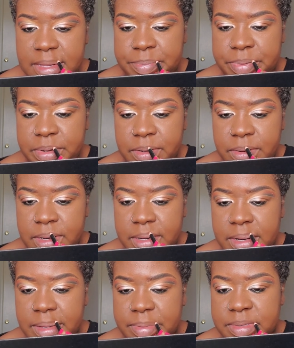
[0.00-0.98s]
I'm putting on the
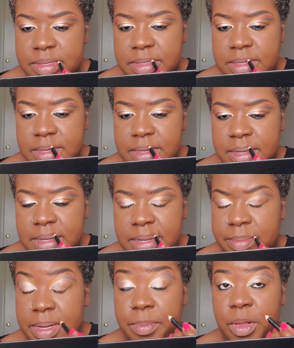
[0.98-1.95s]

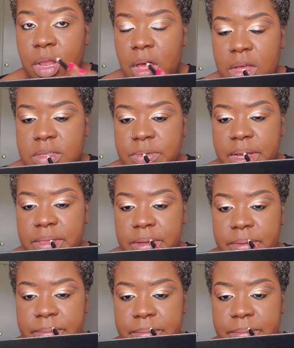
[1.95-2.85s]
lip gloss, rather.